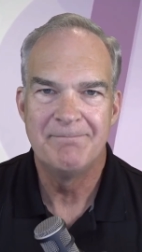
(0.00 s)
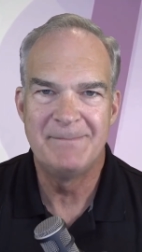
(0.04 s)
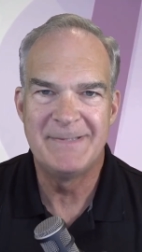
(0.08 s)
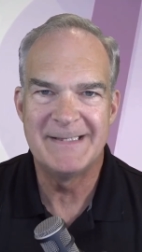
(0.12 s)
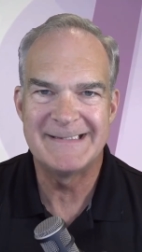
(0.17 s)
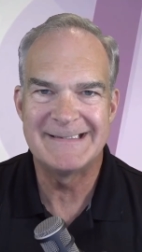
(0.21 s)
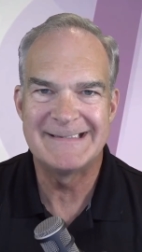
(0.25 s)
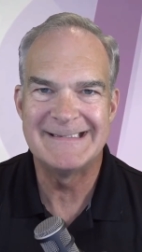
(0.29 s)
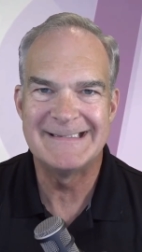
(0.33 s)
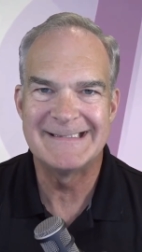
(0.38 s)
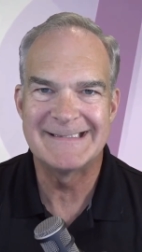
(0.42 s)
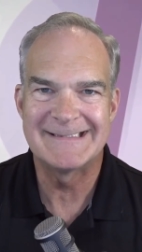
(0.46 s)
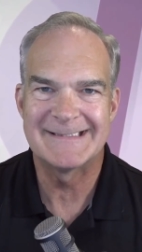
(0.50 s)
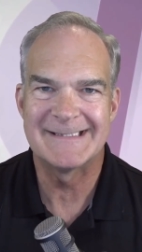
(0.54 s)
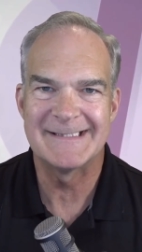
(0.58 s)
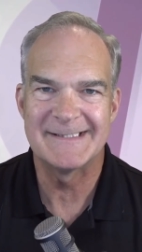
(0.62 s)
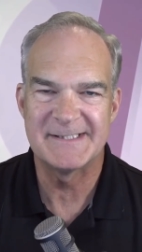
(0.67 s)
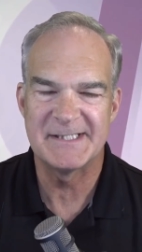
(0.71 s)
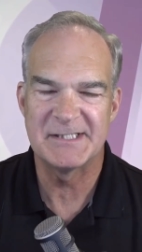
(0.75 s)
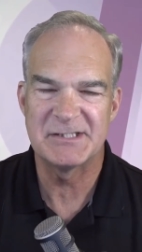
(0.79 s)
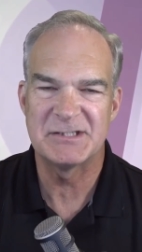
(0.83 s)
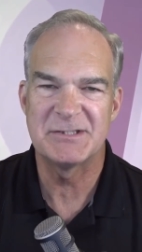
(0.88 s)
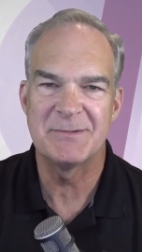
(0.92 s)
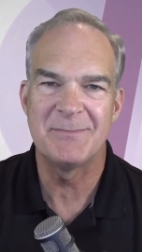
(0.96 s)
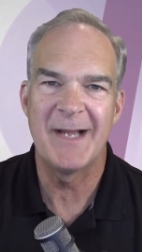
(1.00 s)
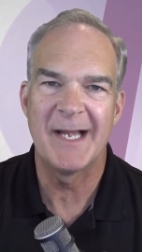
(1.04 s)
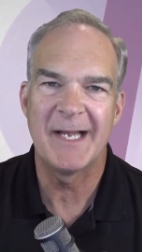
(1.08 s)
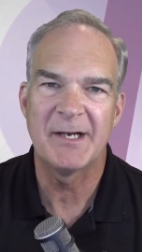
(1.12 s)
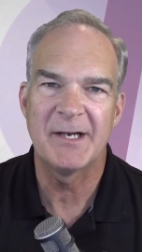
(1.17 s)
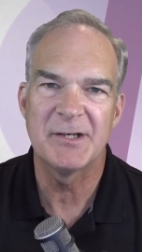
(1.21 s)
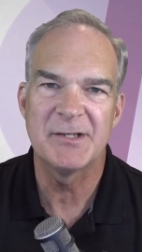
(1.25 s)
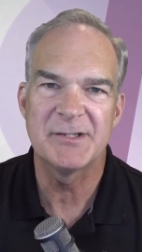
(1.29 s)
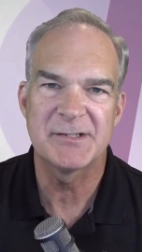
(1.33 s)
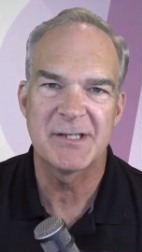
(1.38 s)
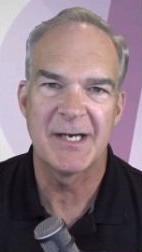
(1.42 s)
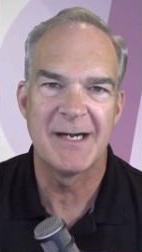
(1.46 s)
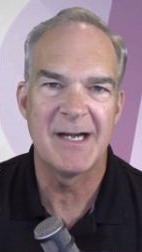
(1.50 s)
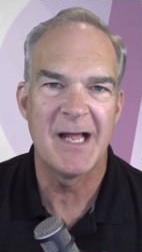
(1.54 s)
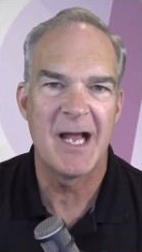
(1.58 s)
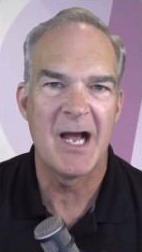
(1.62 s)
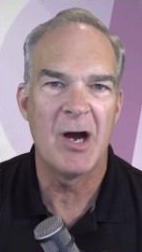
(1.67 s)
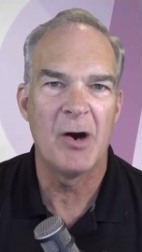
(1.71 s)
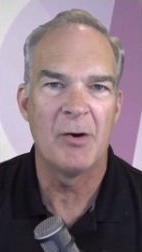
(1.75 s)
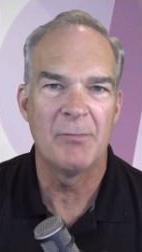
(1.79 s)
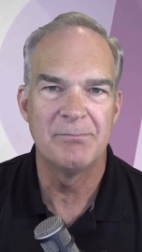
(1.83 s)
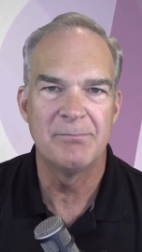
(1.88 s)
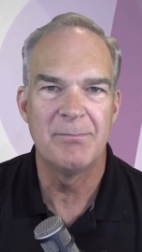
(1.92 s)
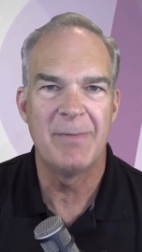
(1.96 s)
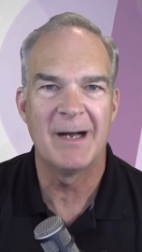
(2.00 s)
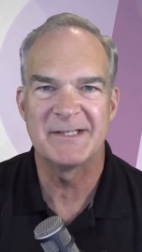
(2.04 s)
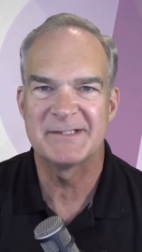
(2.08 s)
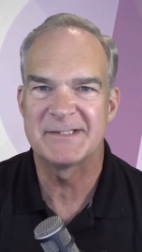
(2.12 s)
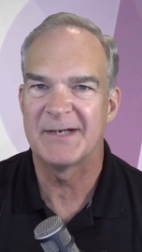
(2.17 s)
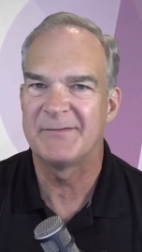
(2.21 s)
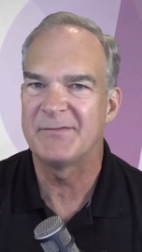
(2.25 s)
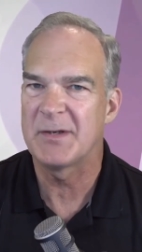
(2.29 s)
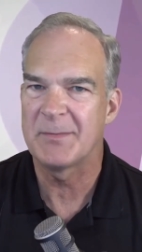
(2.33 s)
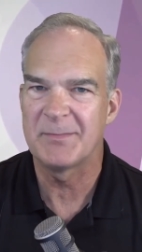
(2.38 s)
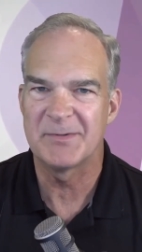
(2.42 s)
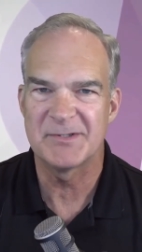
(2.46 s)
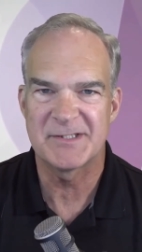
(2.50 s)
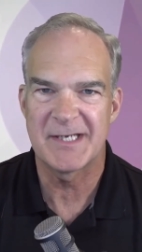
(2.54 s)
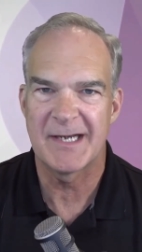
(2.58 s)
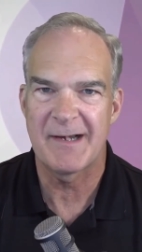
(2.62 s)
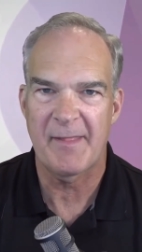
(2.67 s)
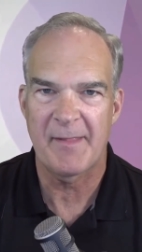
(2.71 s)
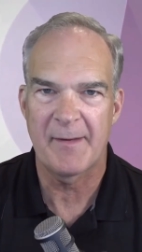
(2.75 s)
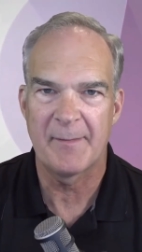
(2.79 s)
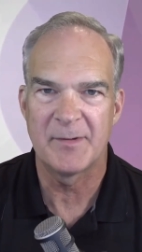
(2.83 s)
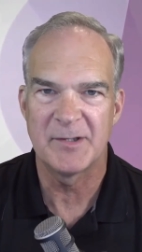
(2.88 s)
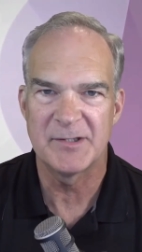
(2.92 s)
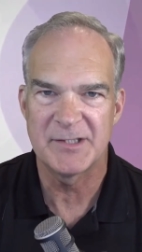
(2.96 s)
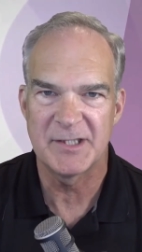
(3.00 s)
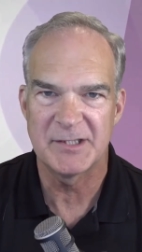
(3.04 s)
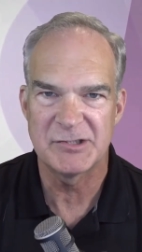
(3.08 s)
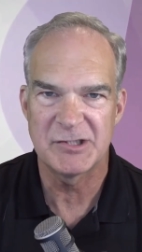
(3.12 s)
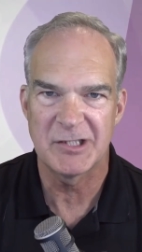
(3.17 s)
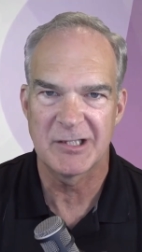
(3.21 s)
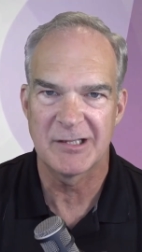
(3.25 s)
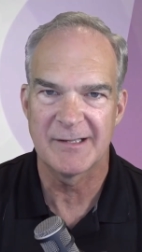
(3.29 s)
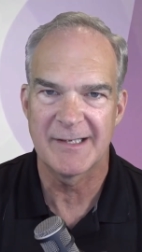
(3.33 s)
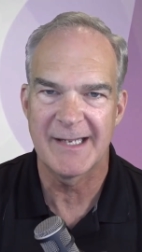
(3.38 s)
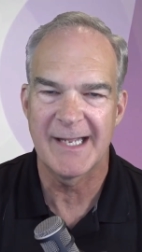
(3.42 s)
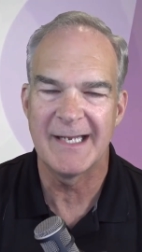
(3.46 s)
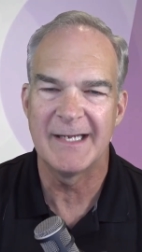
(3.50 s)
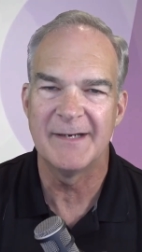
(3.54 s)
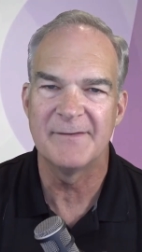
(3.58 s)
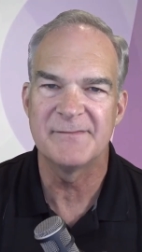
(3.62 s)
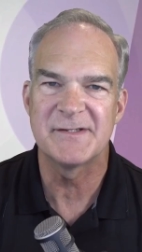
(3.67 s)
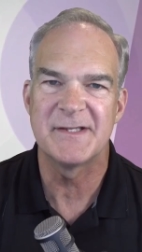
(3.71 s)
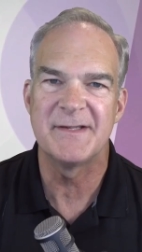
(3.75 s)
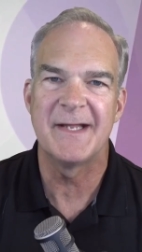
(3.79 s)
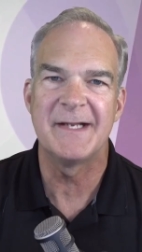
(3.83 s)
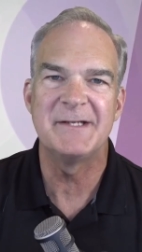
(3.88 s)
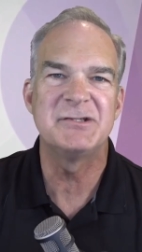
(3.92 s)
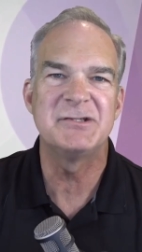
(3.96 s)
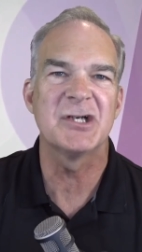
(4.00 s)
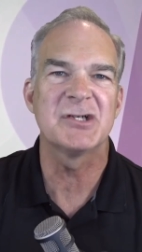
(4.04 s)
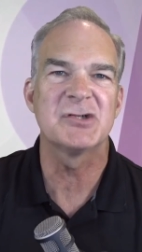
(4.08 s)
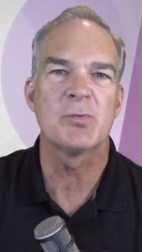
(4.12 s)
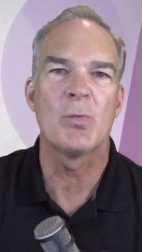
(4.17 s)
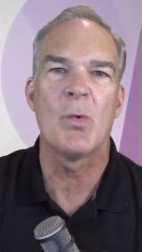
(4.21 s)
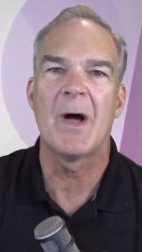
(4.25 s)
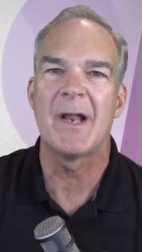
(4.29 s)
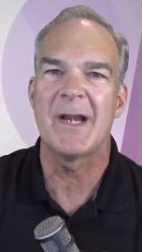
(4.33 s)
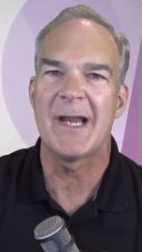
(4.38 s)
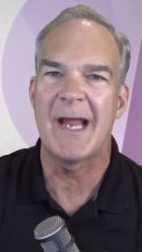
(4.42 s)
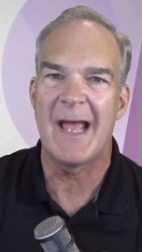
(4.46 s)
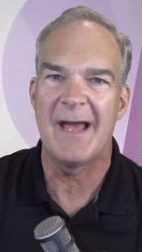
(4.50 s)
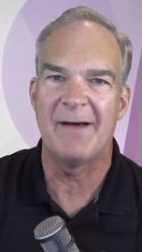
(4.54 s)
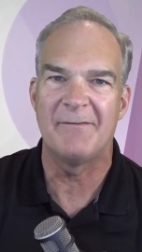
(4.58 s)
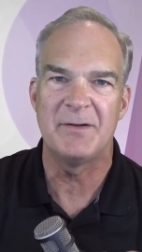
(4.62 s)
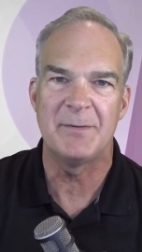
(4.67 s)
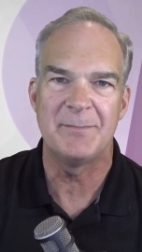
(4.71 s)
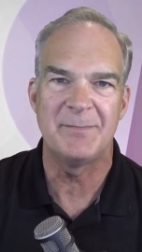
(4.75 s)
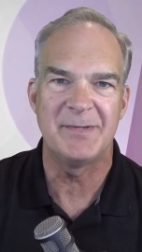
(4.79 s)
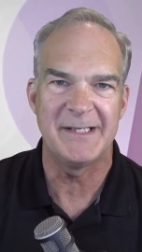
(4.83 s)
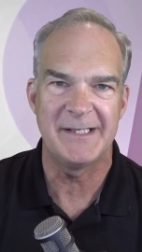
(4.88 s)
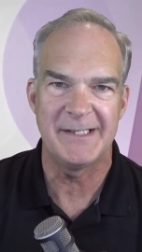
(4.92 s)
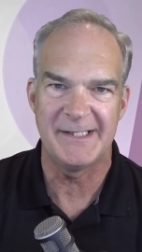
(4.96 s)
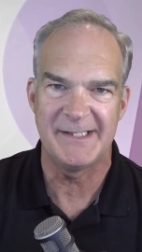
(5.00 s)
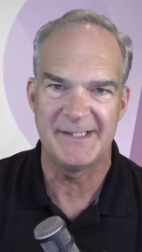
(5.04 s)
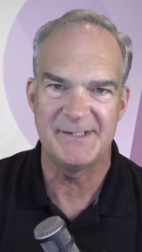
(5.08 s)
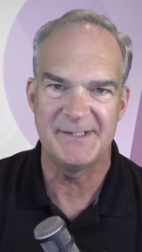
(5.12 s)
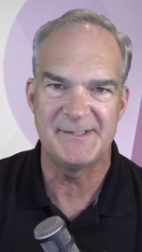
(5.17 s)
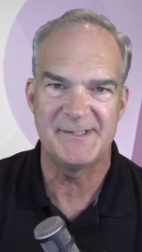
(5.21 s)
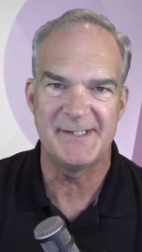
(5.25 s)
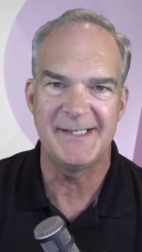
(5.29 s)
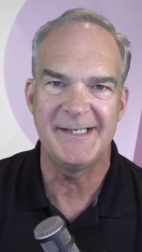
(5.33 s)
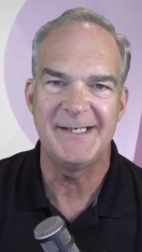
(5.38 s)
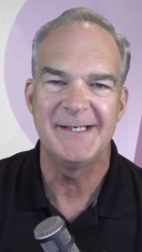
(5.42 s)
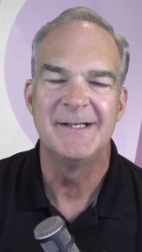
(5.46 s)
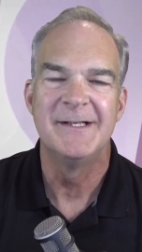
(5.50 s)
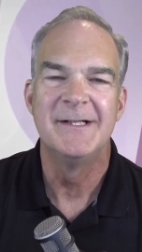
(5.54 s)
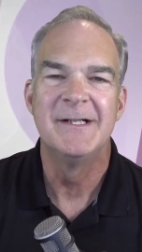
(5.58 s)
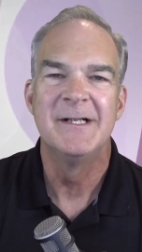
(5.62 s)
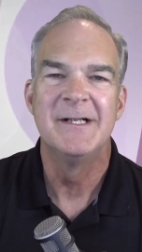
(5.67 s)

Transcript: business decision makers are now about 70% of them are digital natives, and they just want to have it be easy.